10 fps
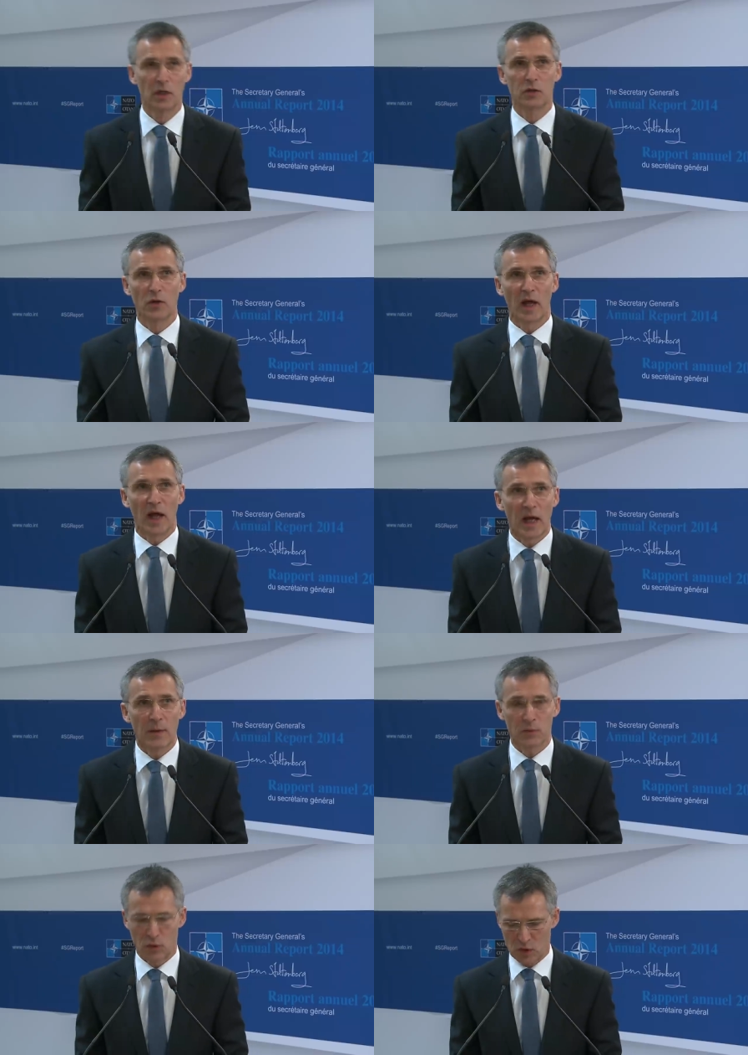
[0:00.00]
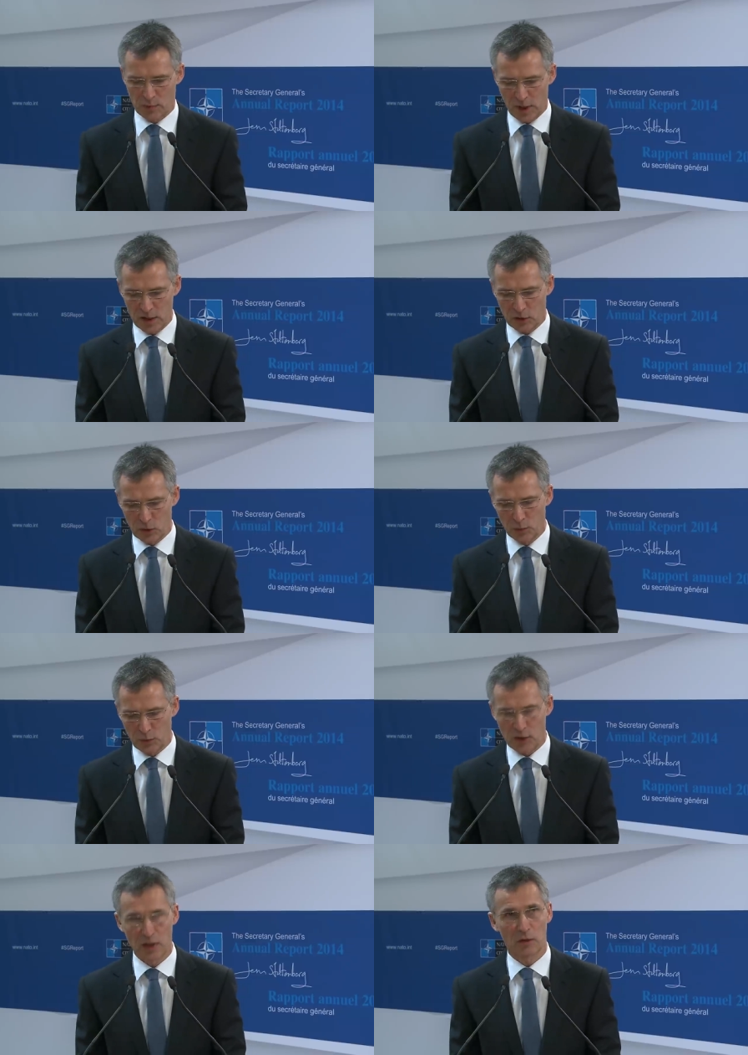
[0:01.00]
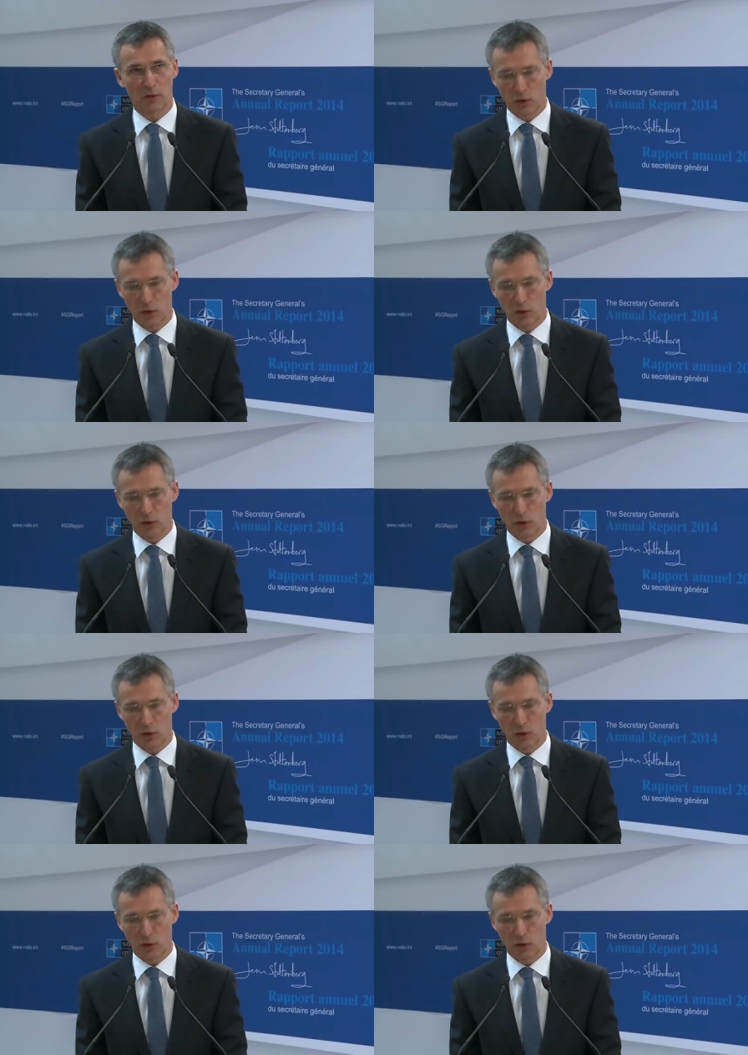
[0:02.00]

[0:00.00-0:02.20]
to aim to spend 2% of